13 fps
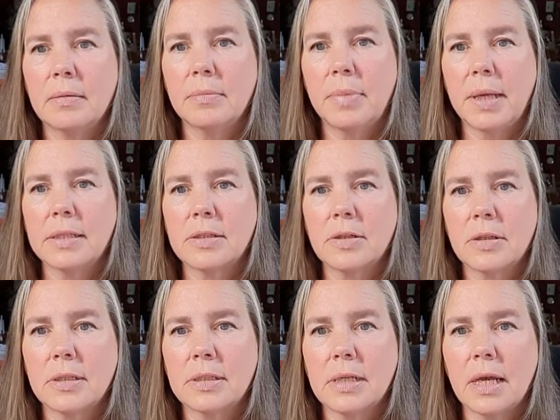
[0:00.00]
Paste on
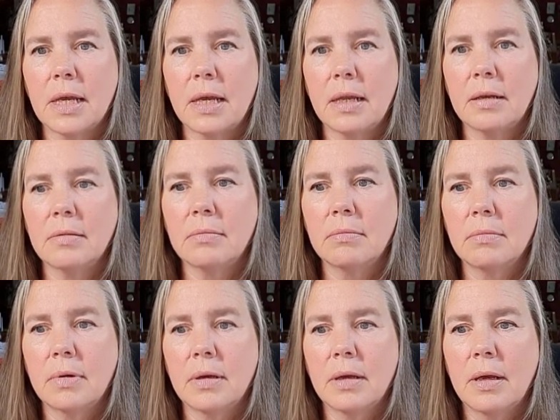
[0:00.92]
the side.
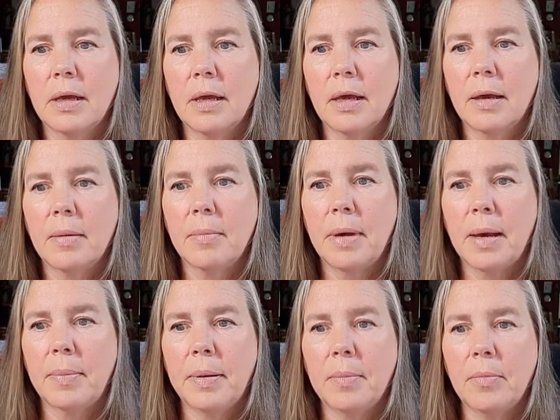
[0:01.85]

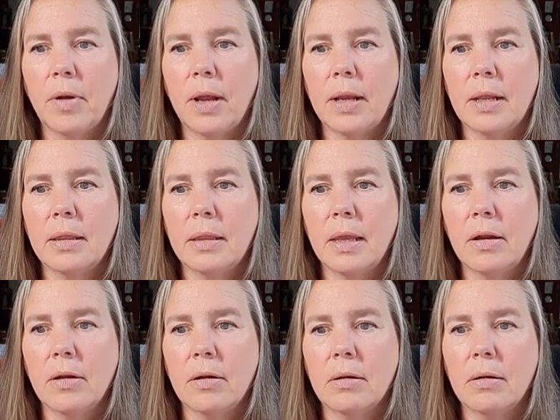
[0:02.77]
Pop him right in
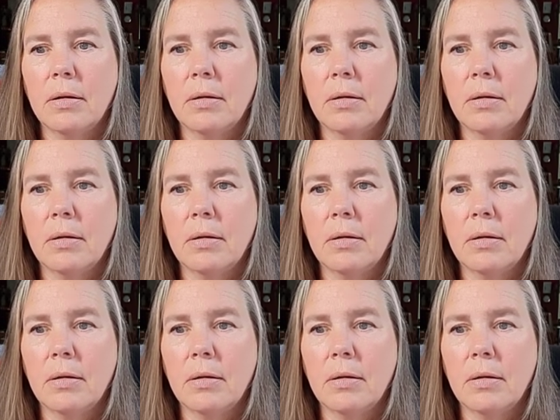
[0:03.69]
there.